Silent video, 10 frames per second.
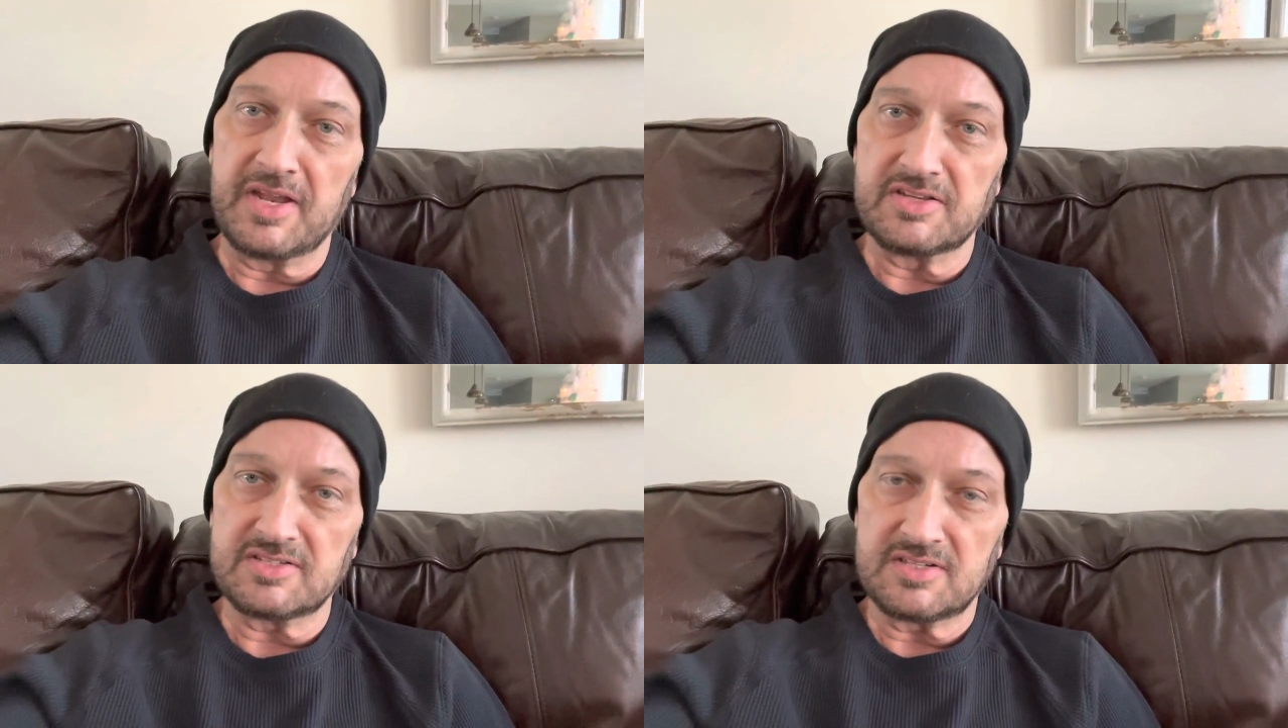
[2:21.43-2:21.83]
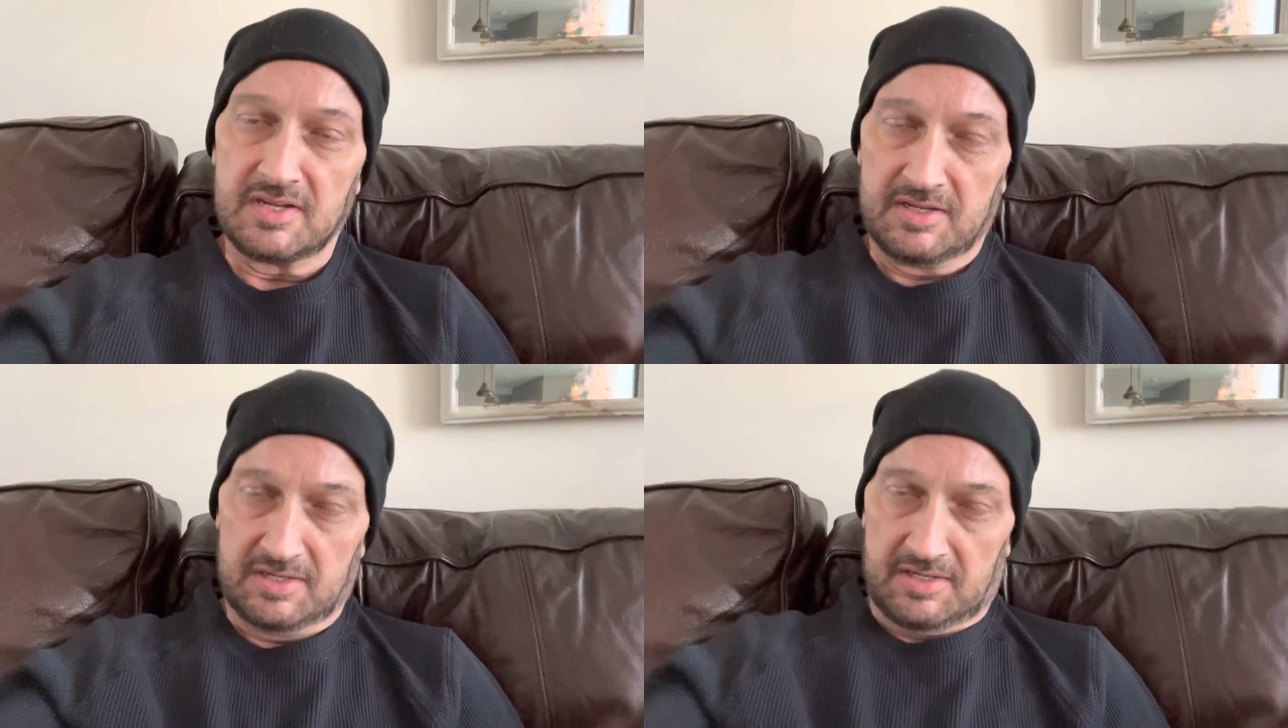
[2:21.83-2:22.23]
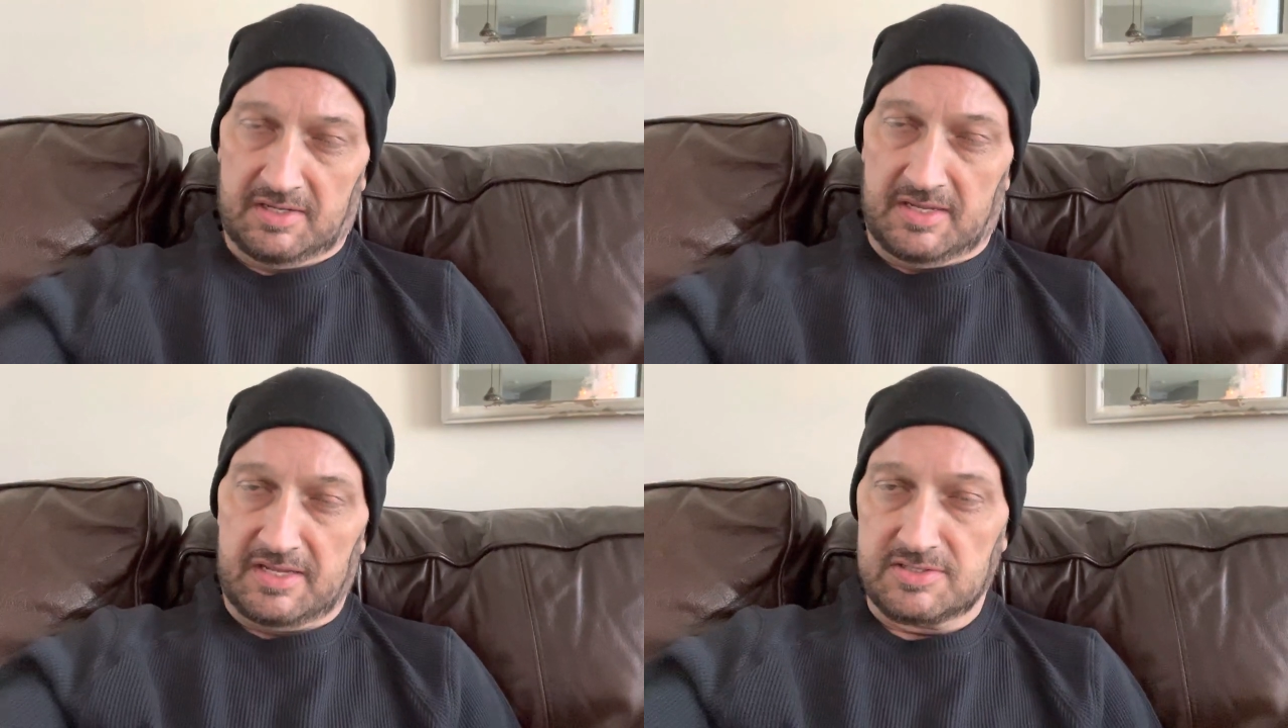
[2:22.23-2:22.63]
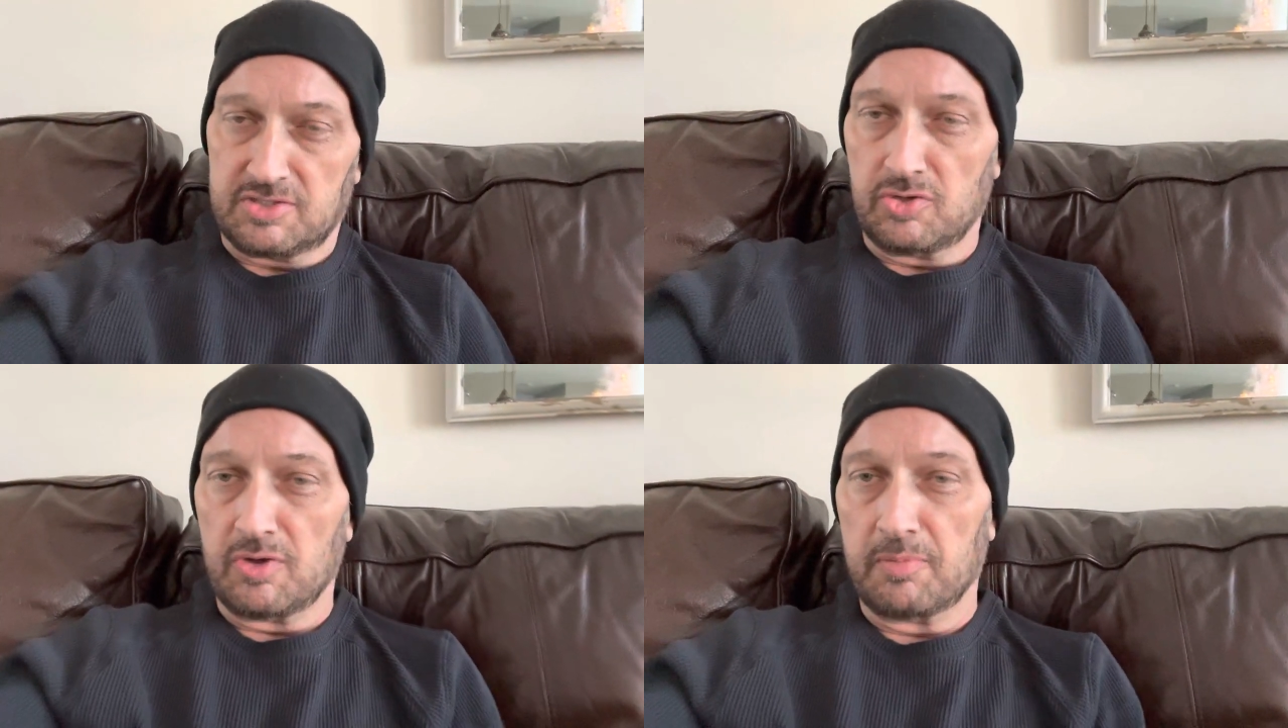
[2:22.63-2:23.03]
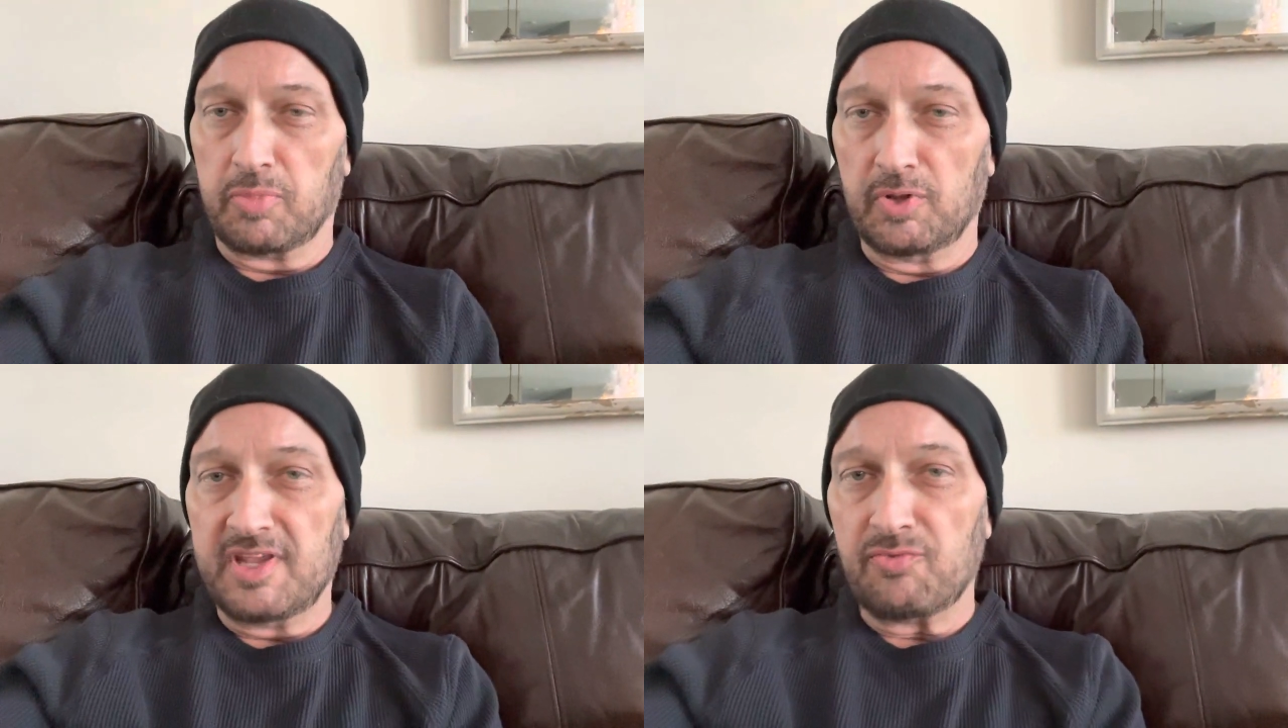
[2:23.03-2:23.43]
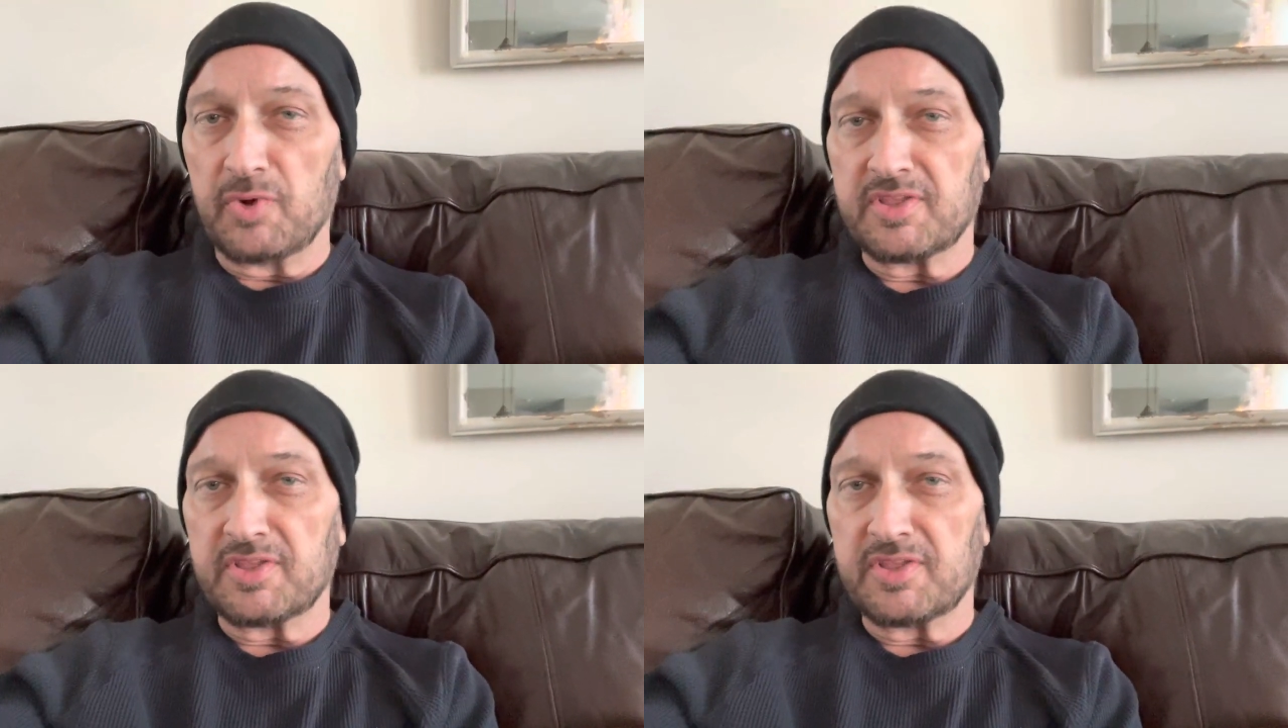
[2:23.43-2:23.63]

is to believe with